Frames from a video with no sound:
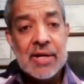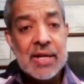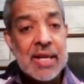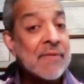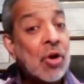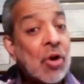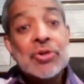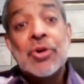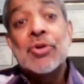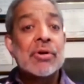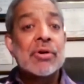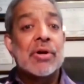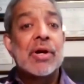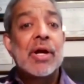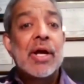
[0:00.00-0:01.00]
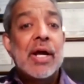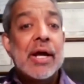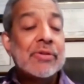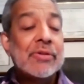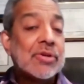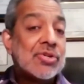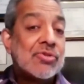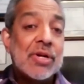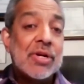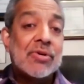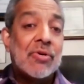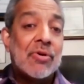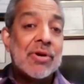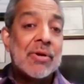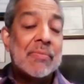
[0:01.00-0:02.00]
gave an altar call on the street
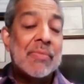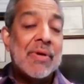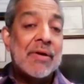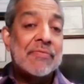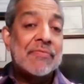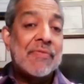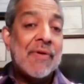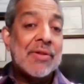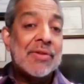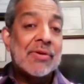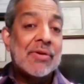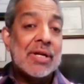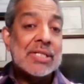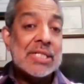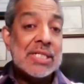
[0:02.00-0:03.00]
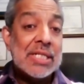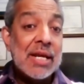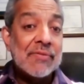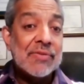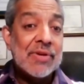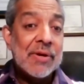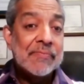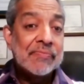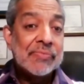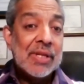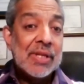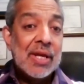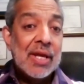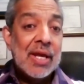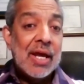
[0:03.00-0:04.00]
corner. And the street corner, my father
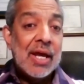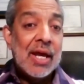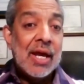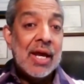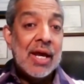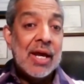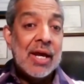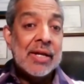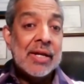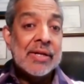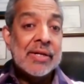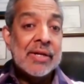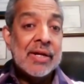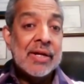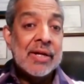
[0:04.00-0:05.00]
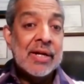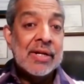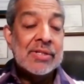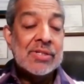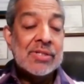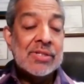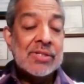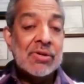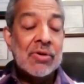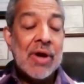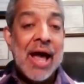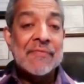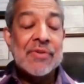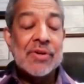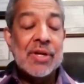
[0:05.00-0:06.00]
got saved. And
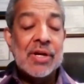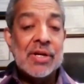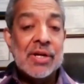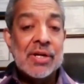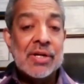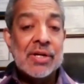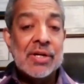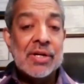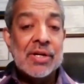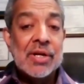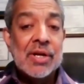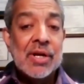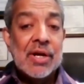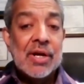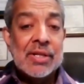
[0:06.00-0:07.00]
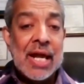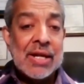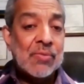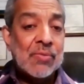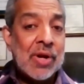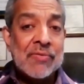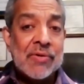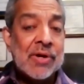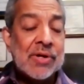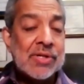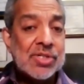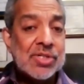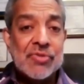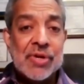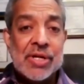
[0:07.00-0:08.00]
so after that
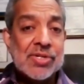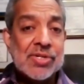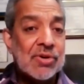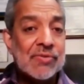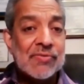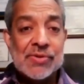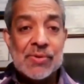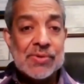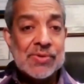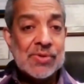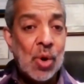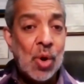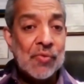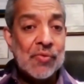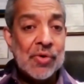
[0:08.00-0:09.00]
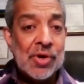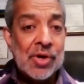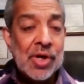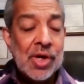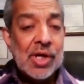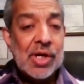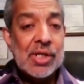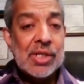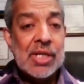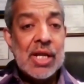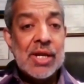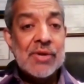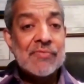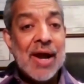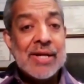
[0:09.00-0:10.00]
whatever street service was over,
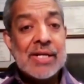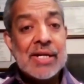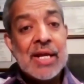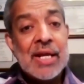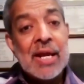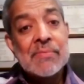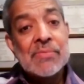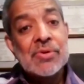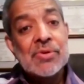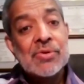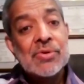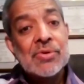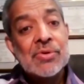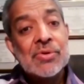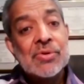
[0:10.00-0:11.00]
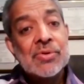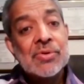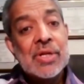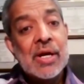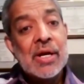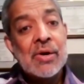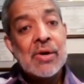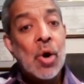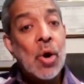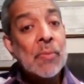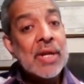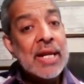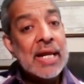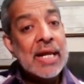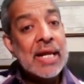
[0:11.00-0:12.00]
they invited him to their
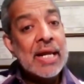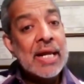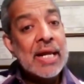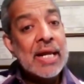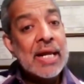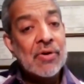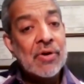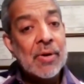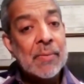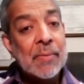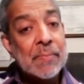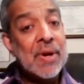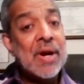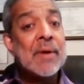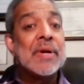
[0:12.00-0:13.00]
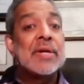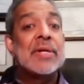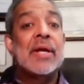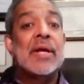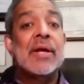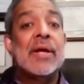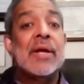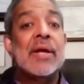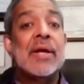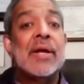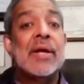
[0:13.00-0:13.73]
home the next day for a prayer meeting.